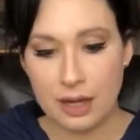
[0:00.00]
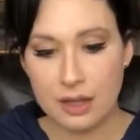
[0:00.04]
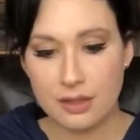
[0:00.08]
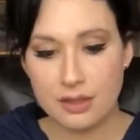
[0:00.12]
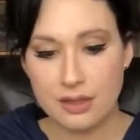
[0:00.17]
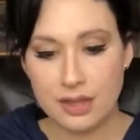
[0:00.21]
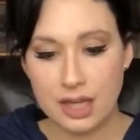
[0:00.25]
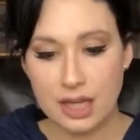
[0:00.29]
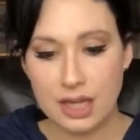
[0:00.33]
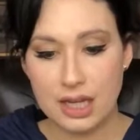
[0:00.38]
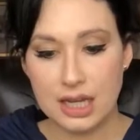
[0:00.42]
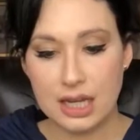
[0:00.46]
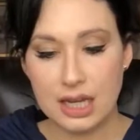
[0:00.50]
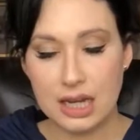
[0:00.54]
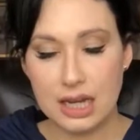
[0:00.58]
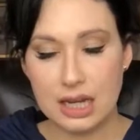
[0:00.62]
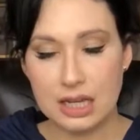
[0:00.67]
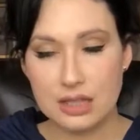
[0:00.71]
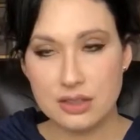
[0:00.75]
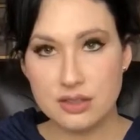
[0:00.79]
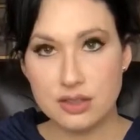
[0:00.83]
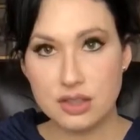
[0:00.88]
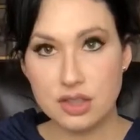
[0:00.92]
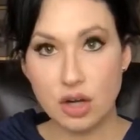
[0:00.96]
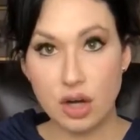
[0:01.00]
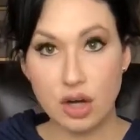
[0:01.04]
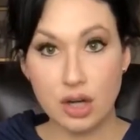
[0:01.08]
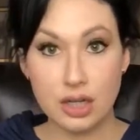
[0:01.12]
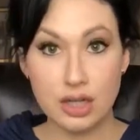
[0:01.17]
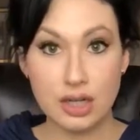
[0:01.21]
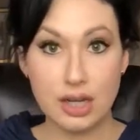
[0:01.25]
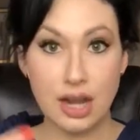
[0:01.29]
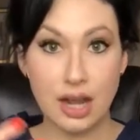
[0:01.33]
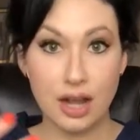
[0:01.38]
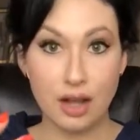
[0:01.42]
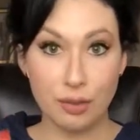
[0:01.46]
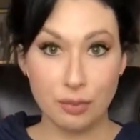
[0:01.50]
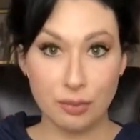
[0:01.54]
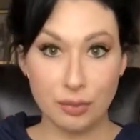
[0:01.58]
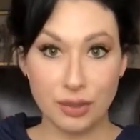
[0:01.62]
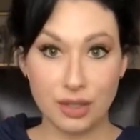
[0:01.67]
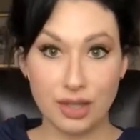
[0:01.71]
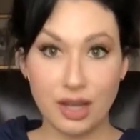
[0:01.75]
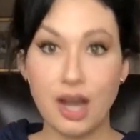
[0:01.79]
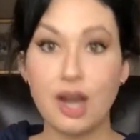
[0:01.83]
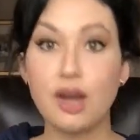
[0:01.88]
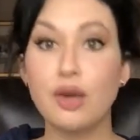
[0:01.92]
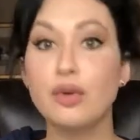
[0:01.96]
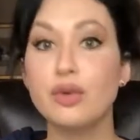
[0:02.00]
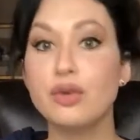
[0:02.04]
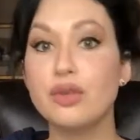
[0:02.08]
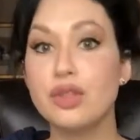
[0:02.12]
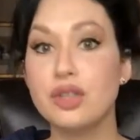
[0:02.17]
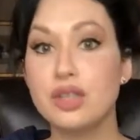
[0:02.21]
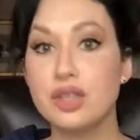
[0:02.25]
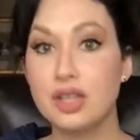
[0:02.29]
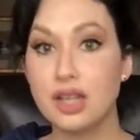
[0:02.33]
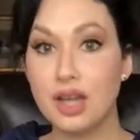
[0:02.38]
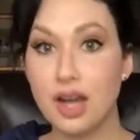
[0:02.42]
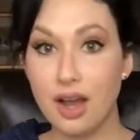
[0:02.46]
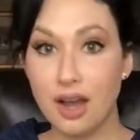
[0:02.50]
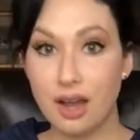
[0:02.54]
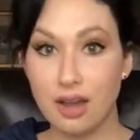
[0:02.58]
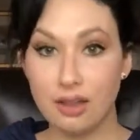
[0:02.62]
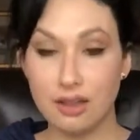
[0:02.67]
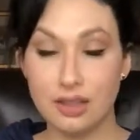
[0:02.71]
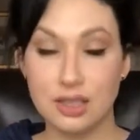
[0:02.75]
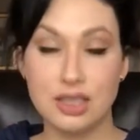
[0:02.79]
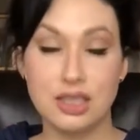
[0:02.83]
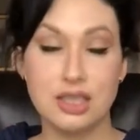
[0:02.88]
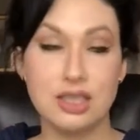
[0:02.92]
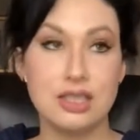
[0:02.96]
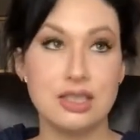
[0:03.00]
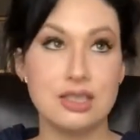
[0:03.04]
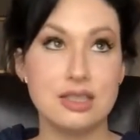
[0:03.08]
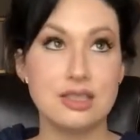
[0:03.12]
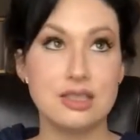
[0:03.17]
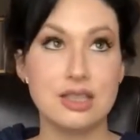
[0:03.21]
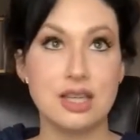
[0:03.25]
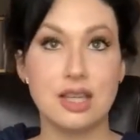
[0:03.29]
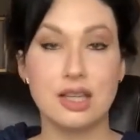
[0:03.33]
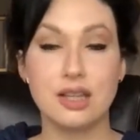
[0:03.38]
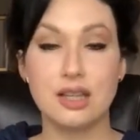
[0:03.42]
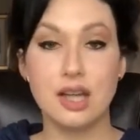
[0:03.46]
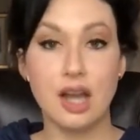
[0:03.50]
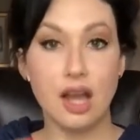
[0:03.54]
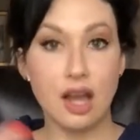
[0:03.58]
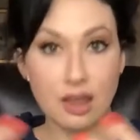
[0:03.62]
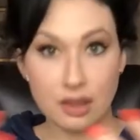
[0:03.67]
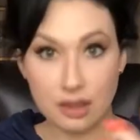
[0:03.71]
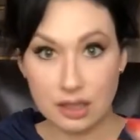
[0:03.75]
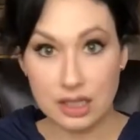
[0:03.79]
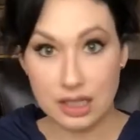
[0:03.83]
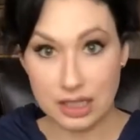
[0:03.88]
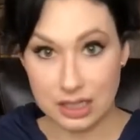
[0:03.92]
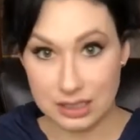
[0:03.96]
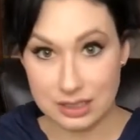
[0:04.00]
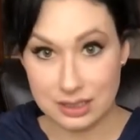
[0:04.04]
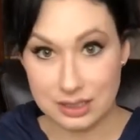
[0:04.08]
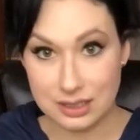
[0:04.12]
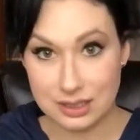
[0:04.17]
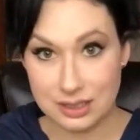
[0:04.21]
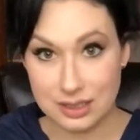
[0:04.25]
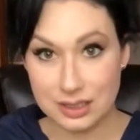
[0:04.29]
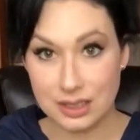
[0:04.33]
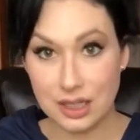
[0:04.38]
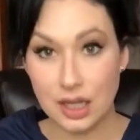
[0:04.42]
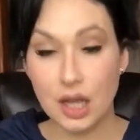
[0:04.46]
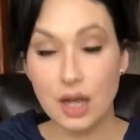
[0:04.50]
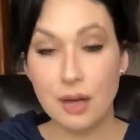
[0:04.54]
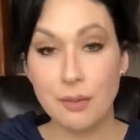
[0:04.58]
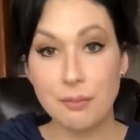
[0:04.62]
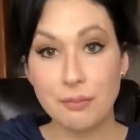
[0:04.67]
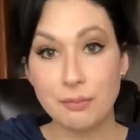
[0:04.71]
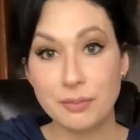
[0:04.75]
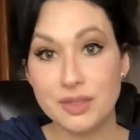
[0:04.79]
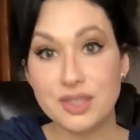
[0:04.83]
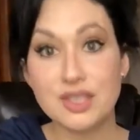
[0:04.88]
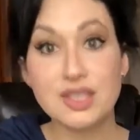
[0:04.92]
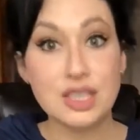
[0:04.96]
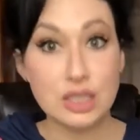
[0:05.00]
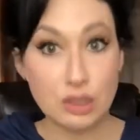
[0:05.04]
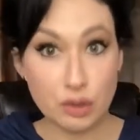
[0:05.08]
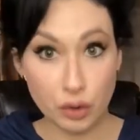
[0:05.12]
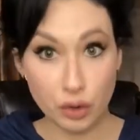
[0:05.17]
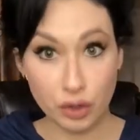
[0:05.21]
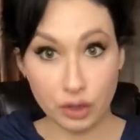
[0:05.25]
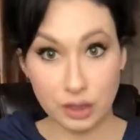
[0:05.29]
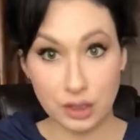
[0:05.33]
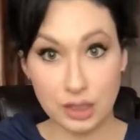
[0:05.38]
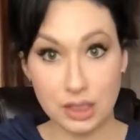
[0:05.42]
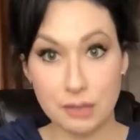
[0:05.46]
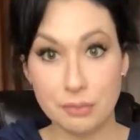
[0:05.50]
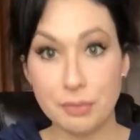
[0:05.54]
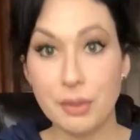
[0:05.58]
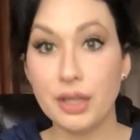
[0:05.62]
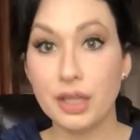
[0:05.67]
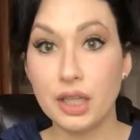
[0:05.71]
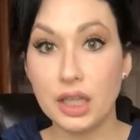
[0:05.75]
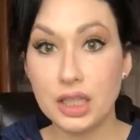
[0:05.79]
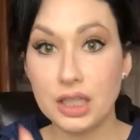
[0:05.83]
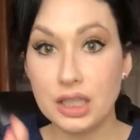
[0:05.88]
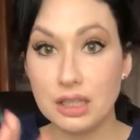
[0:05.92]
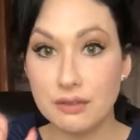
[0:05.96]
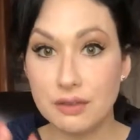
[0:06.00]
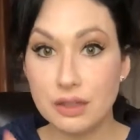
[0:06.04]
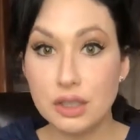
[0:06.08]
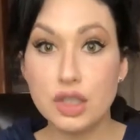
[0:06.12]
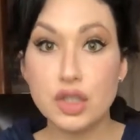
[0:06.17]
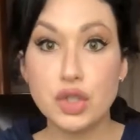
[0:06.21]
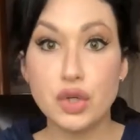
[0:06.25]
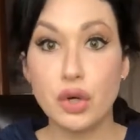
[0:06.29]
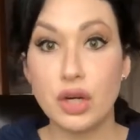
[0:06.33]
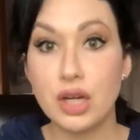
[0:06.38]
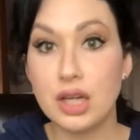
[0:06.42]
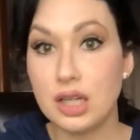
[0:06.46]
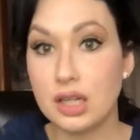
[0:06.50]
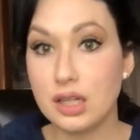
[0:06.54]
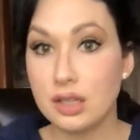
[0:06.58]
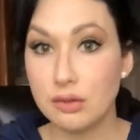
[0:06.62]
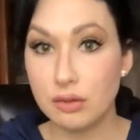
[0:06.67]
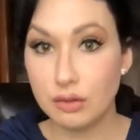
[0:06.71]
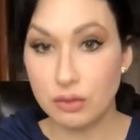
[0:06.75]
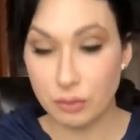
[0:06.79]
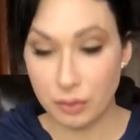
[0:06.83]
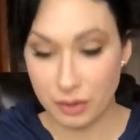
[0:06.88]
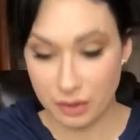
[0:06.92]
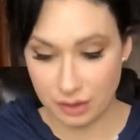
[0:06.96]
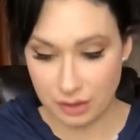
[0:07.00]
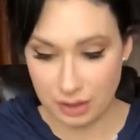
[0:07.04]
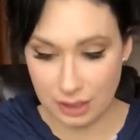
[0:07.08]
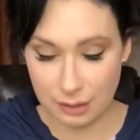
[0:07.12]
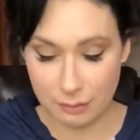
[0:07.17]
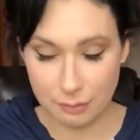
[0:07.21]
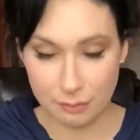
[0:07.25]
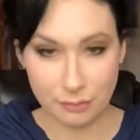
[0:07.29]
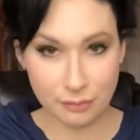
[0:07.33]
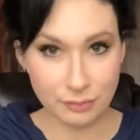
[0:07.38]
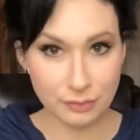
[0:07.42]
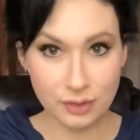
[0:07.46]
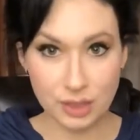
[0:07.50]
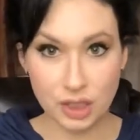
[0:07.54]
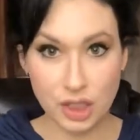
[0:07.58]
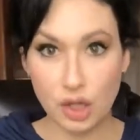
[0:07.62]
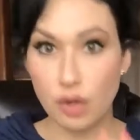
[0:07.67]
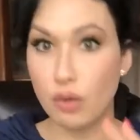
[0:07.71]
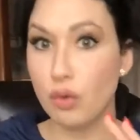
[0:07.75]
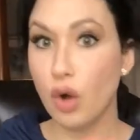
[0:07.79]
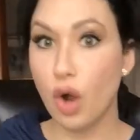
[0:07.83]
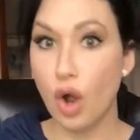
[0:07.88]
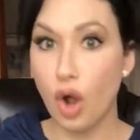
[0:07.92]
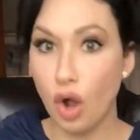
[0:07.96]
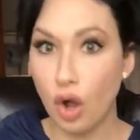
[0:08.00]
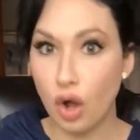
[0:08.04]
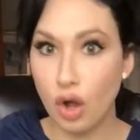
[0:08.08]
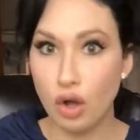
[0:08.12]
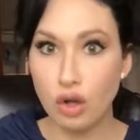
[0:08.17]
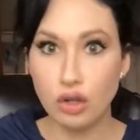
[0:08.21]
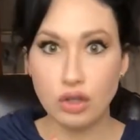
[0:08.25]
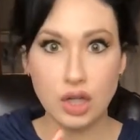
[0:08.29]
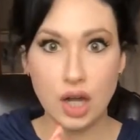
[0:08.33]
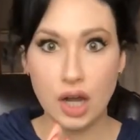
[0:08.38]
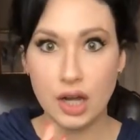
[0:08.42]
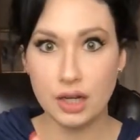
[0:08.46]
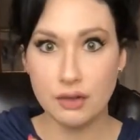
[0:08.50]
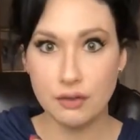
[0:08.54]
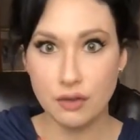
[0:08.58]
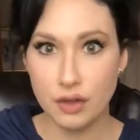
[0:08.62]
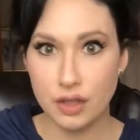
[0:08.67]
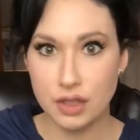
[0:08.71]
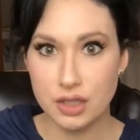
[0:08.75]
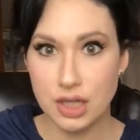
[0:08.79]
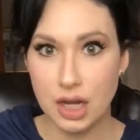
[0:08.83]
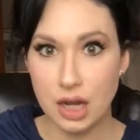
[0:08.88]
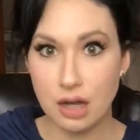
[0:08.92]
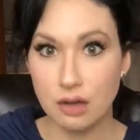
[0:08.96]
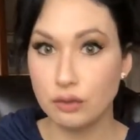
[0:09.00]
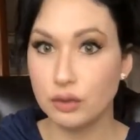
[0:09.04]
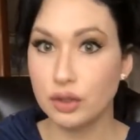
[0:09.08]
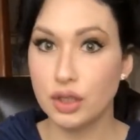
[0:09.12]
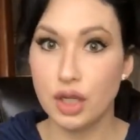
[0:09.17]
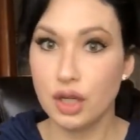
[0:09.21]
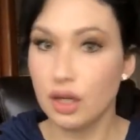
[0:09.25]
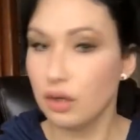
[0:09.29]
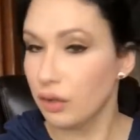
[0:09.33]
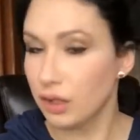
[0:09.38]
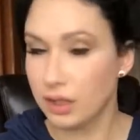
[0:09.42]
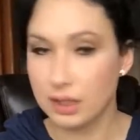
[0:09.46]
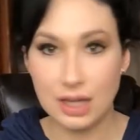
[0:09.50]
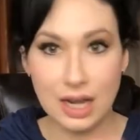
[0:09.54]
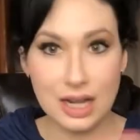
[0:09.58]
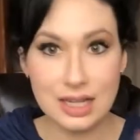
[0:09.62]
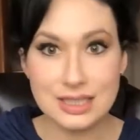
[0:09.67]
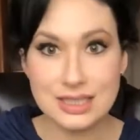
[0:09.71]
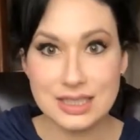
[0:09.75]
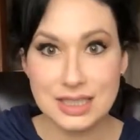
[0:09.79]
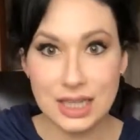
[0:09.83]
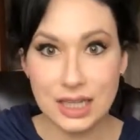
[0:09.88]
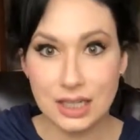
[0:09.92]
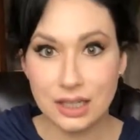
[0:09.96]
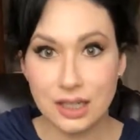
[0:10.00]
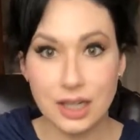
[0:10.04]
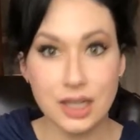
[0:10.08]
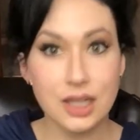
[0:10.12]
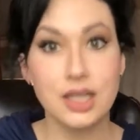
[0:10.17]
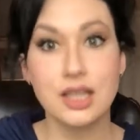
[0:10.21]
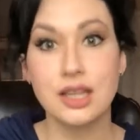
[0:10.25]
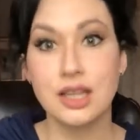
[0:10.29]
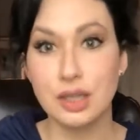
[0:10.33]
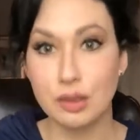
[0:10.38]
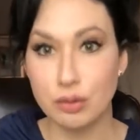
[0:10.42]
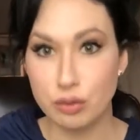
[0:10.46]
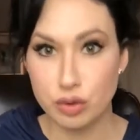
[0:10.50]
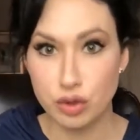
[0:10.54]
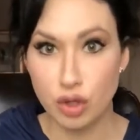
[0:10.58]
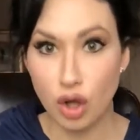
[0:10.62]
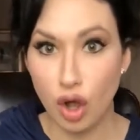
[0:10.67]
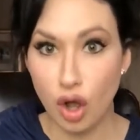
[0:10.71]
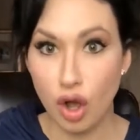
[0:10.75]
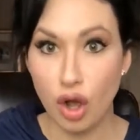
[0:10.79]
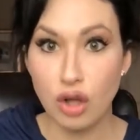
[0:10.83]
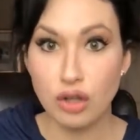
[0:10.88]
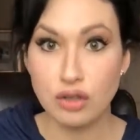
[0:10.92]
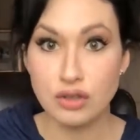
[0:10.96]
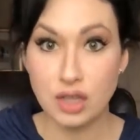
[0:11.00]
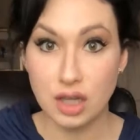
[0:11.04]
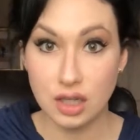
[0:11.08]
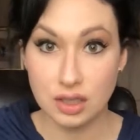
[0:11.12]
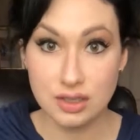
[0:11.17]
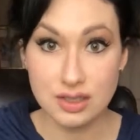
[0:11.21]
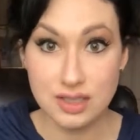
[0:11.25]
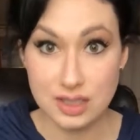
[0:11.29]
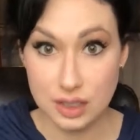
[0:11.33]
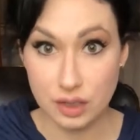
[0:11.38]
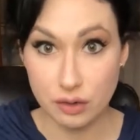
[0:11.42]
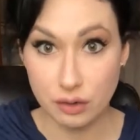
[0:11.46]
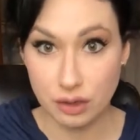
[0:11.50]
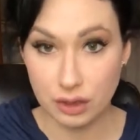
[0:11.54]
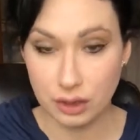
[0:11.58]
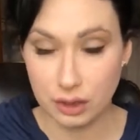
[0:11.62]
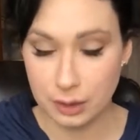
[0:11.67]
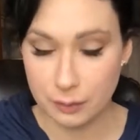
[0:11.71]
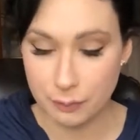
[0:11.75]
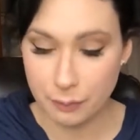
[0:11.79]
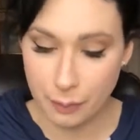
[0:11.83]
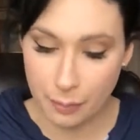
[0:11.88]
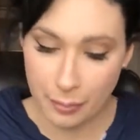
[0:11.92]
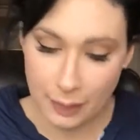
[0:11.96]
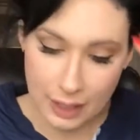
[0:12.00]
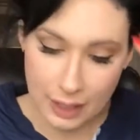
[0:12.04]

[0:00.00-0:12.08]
they started helping out the colonies and the colonists secretly by like trading with them, you know, all kind of on the down low, like not saying anything. It was all done secretly.